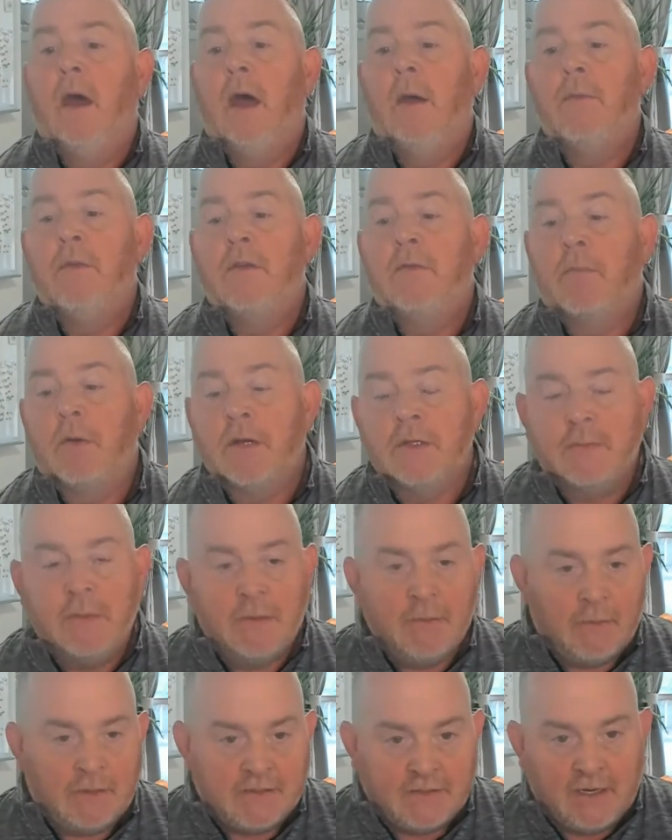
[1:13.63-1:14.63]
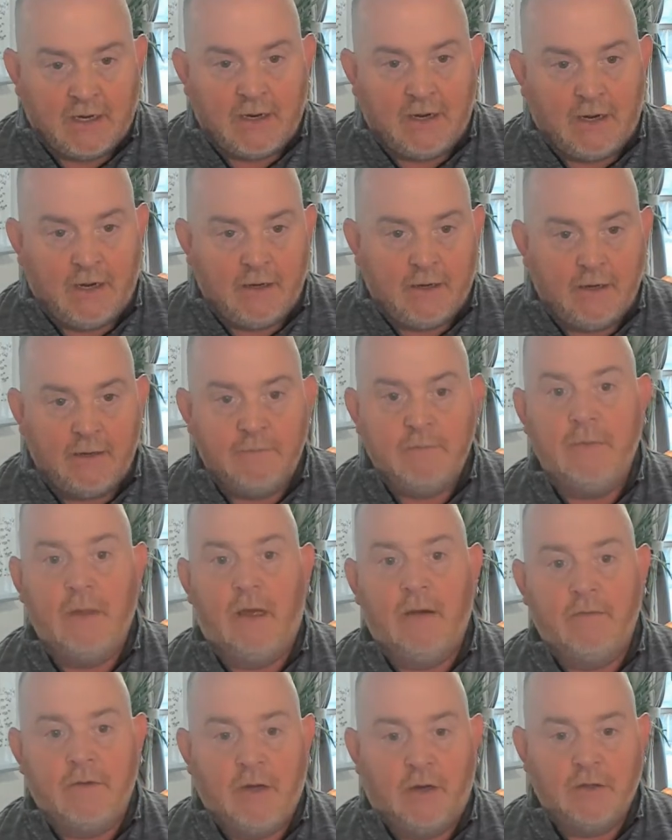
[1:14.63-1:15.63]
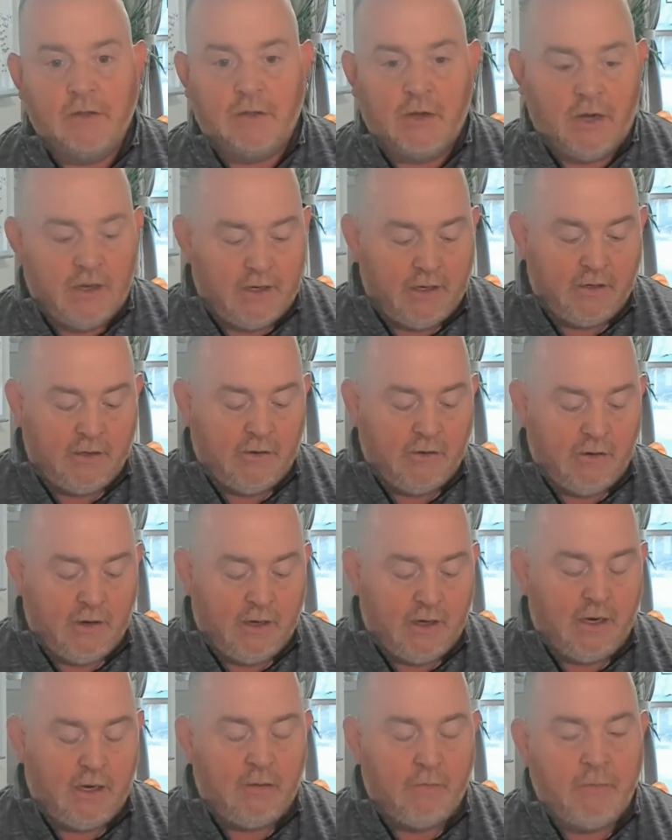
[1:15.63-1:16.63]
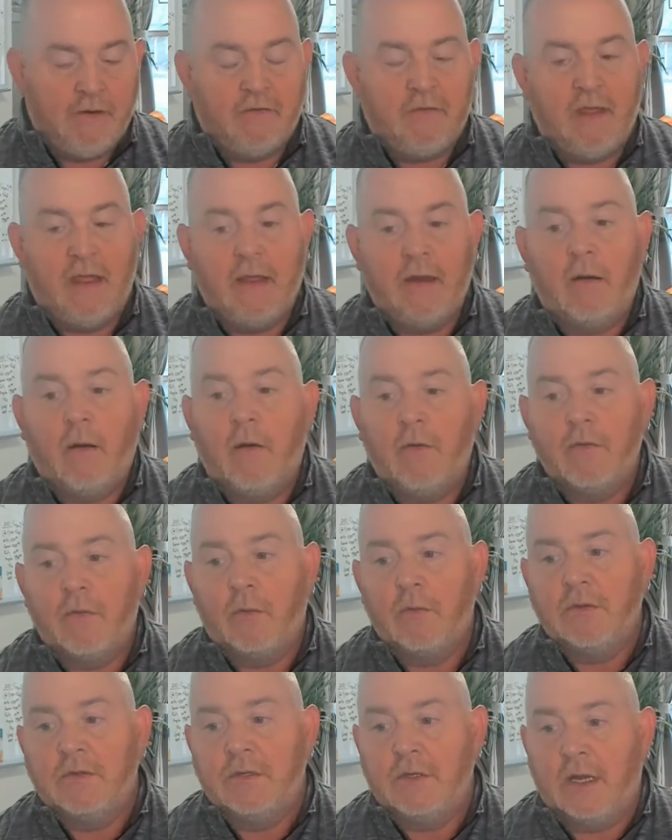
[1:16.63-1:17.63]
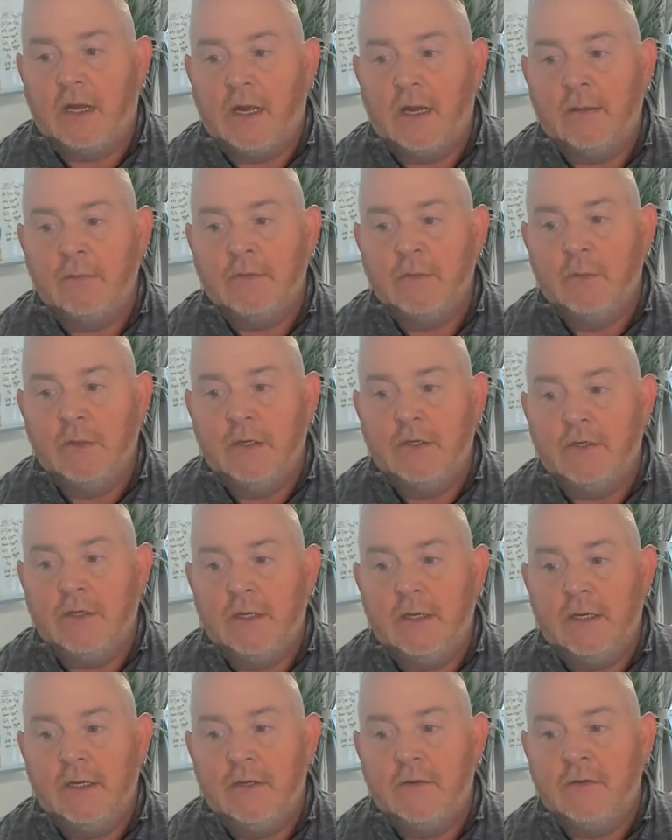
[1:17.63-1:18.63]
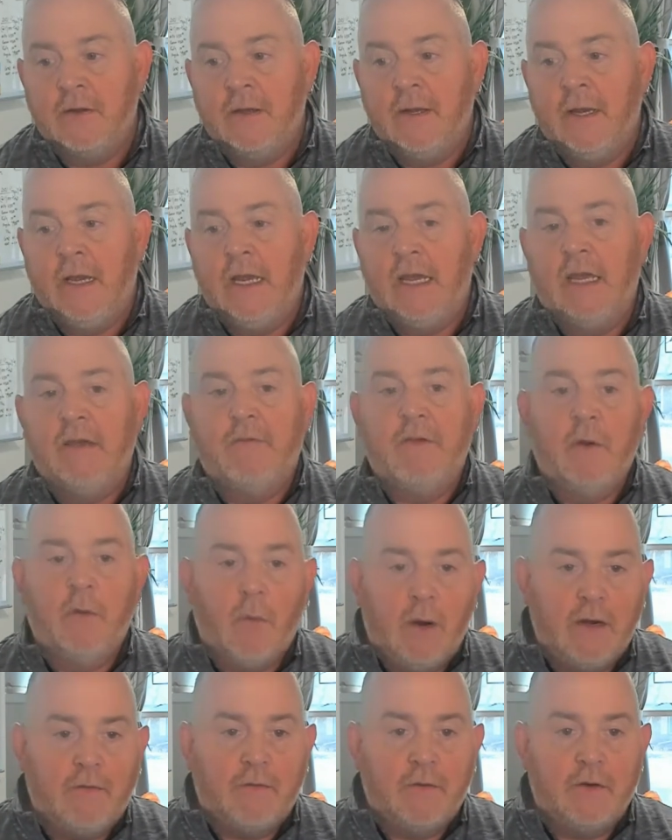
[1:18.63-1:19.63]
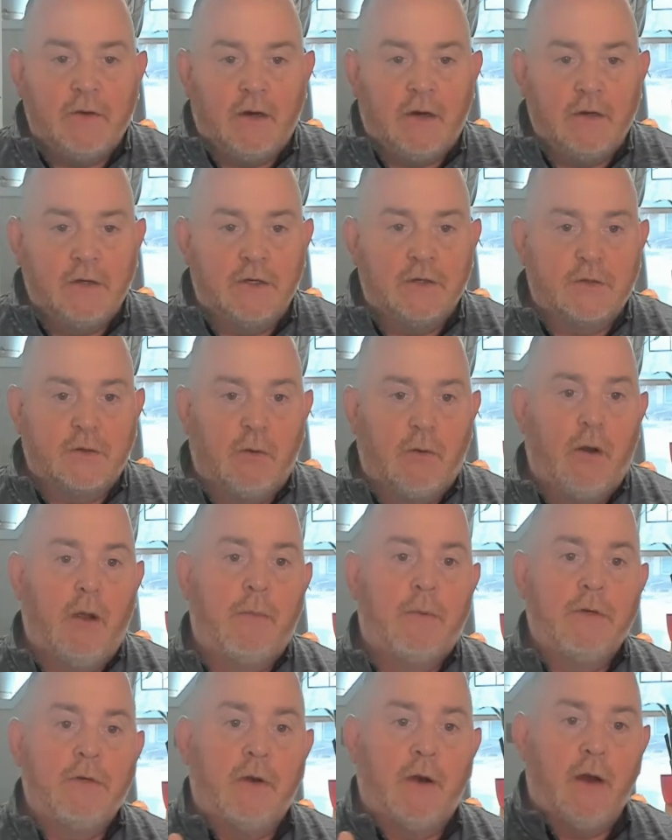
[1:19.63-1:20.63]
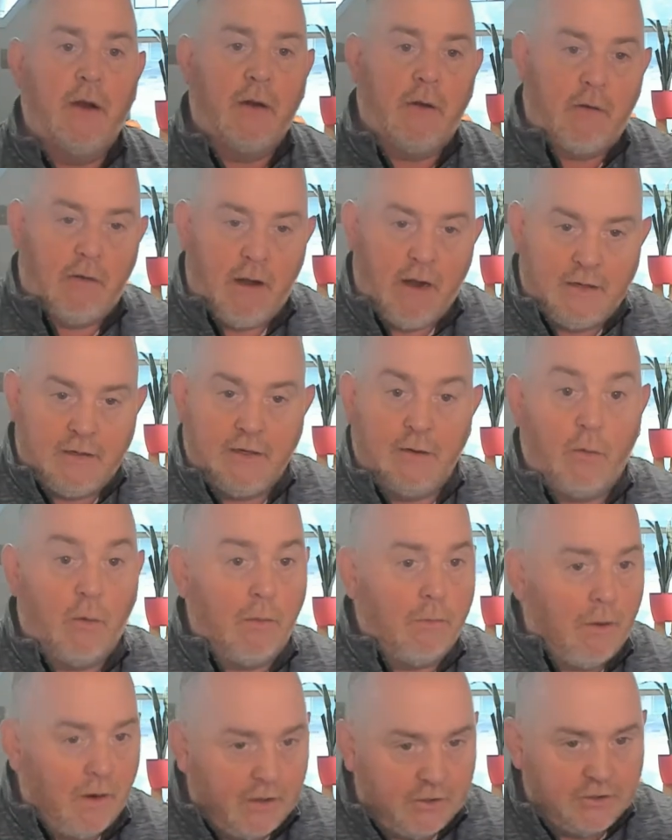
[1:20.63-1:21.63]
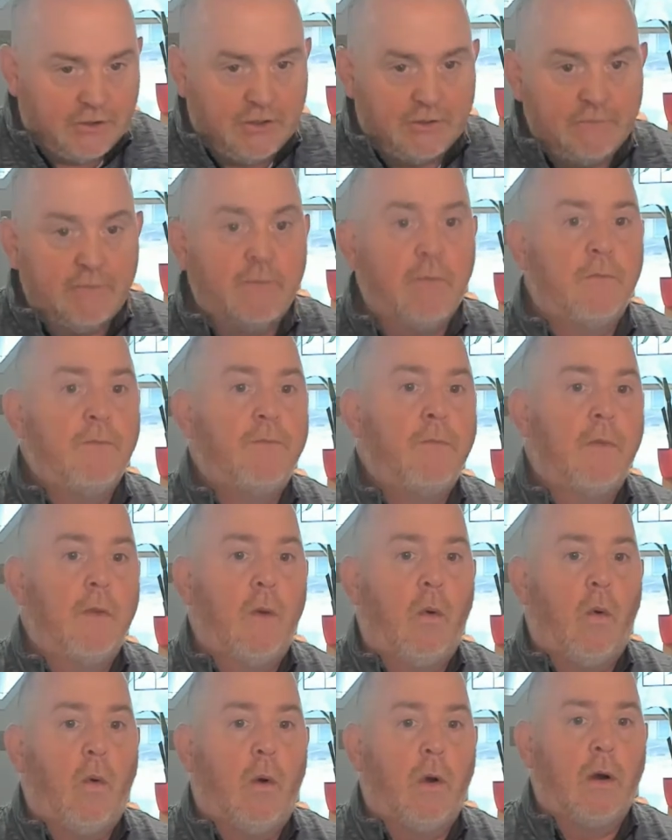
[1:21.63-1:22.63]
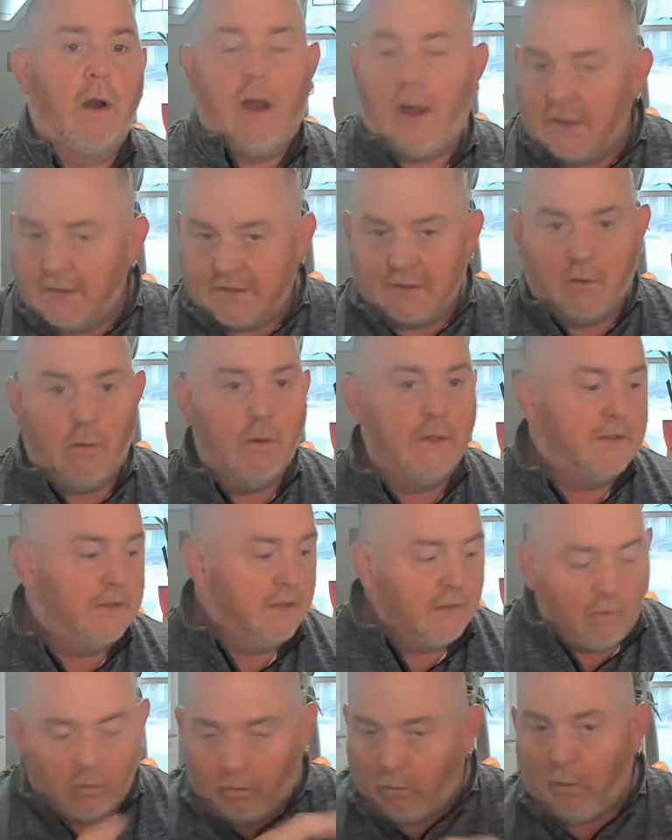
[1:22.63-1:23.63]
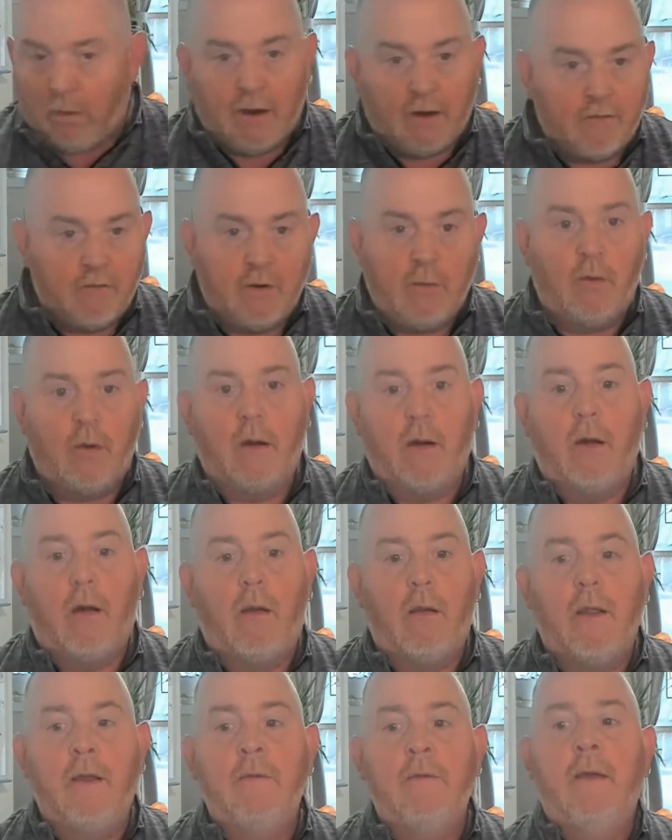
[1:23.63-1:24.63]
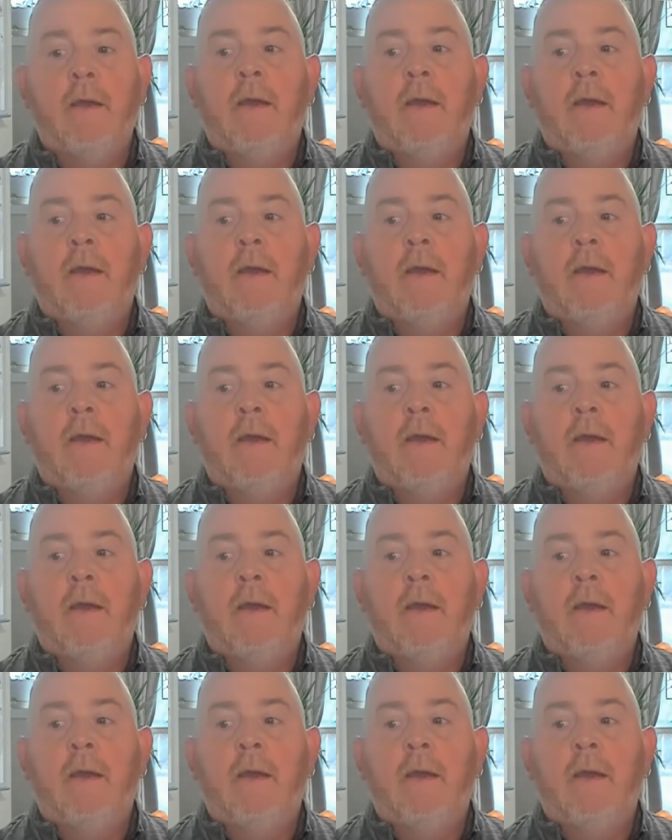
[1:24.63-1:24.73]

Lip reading: This brings me to my second idea of dog training, and you're going to hear me say it all sorts of times, which is if you wait for the dog to screw up and try to correct it or punish it or consequence it or whatever you want to call it,